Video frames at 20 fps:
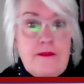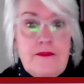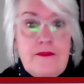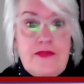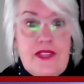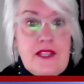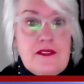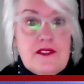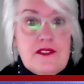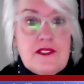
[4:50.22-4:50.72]

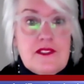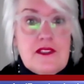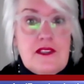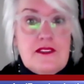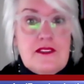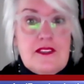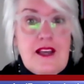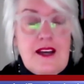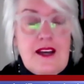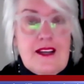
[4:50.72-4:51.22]
this
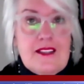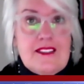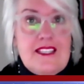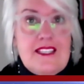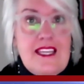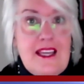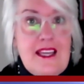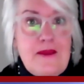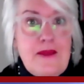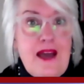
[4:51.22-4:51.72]

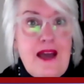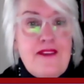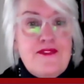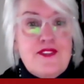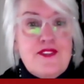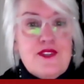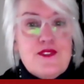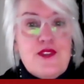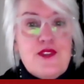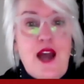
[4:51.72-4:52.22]
TMF
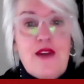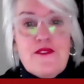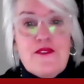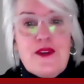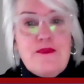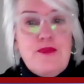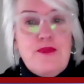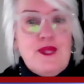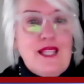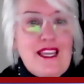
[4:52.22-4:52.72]
does not
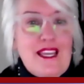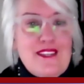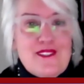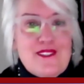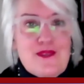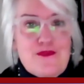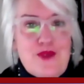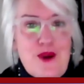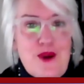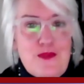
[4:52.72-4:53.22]
replace
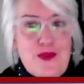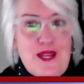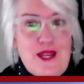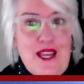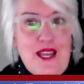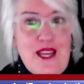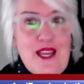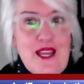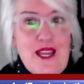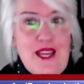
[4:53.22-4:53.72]

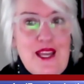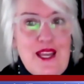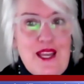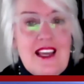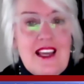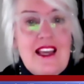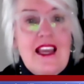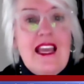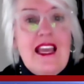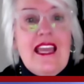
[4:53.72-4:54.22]
appropriations,
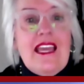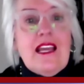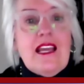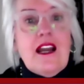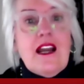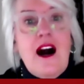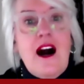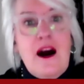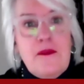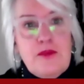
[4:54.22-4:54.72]

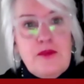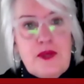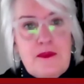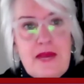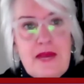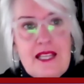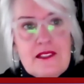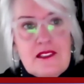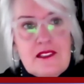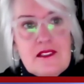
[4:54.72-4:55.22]
it
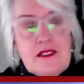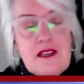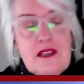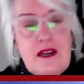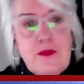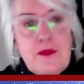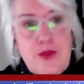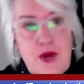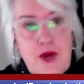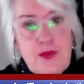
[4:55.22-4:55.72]
complements
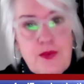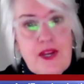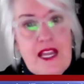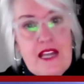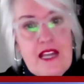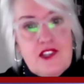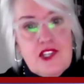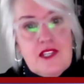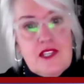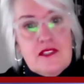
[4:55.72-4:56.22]

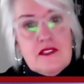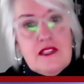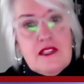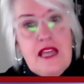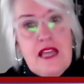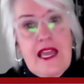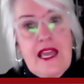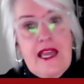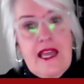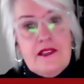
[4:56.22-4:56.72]

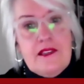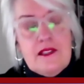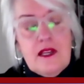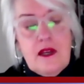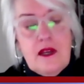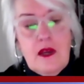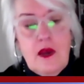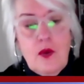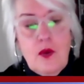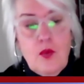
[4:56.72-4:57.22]
appropriations. And
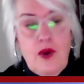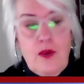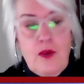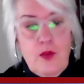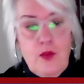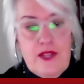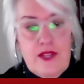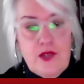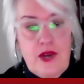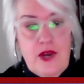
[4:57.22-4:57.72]

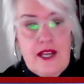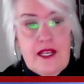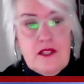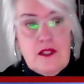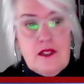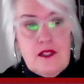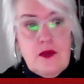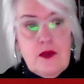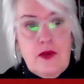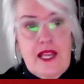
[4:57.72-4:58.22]
what we try to
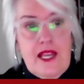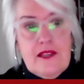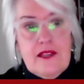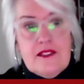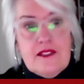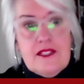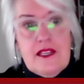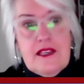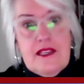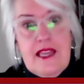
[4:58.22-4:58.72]
do
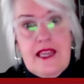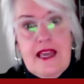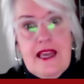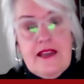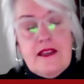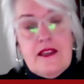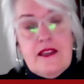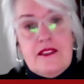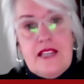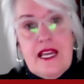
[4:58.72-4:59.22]
is
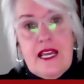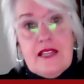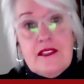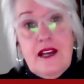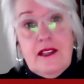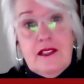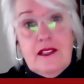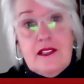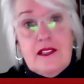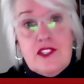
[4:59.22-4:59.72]
get
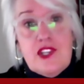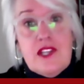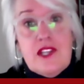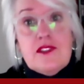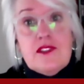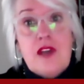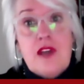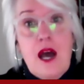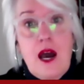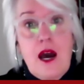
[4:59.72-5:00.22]

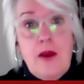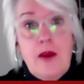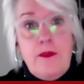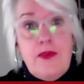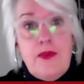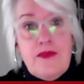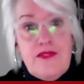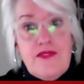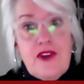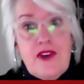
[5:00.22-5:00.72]
technologists
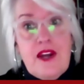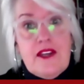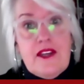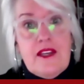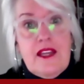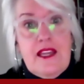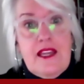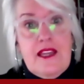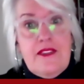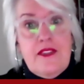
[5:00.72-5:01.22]
up
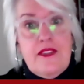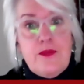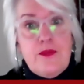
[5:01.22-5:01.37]
front in the